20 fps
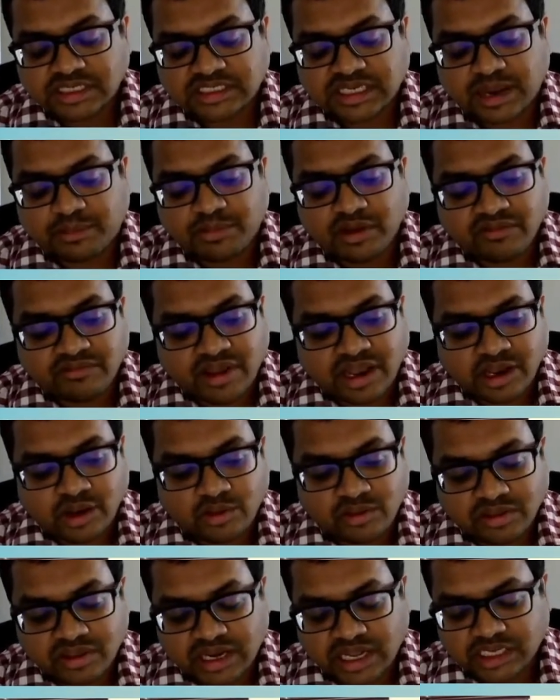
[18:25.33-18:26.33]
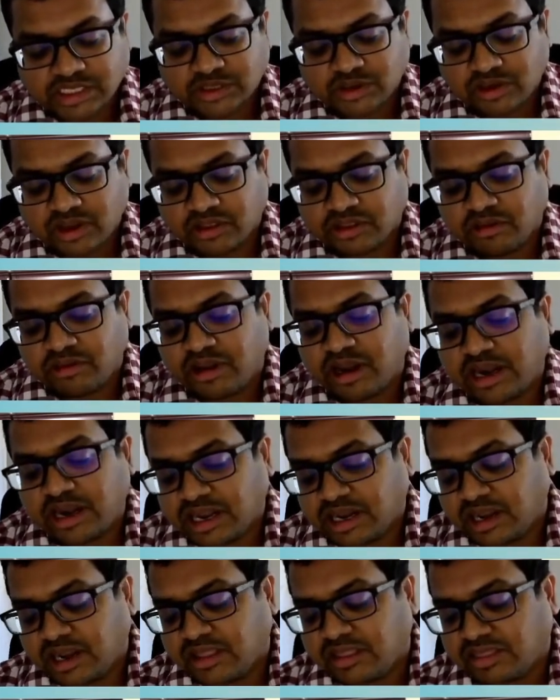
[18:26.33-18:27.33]
Shapley values are actually a
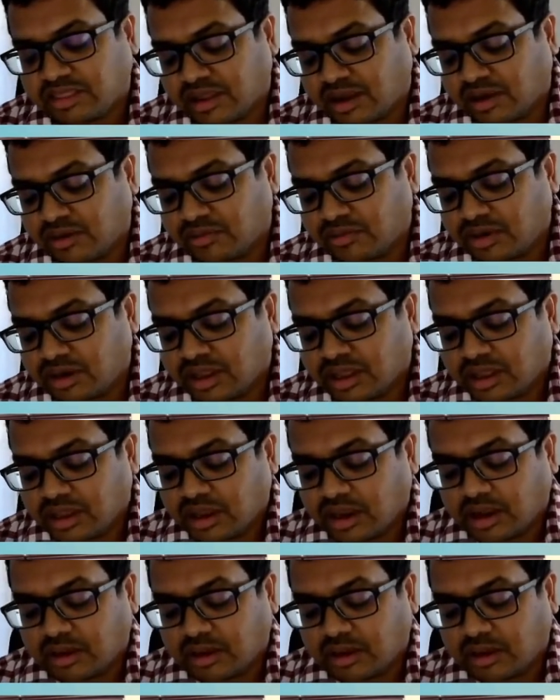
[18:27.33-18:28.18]
theoretically sound